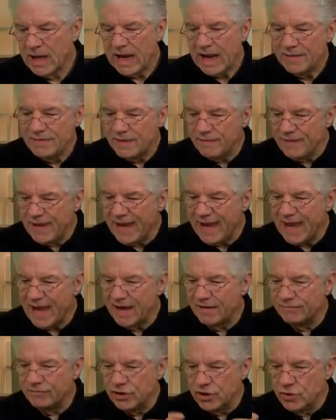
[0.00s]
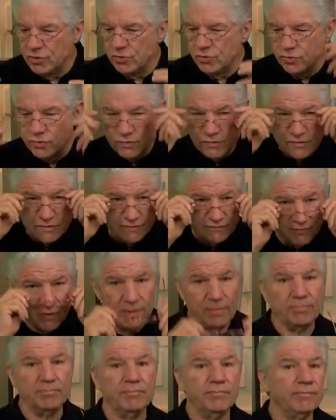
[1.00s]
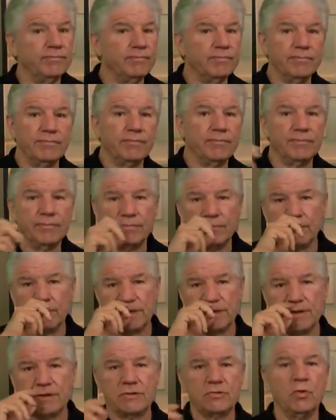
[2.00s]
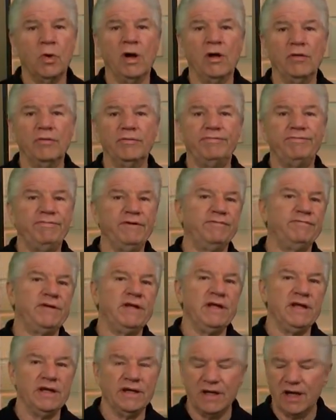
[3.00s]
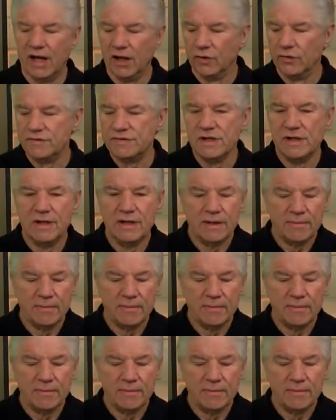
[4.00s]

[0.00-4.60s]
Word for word: and then they have used from twelve dollars, fifteen dollars.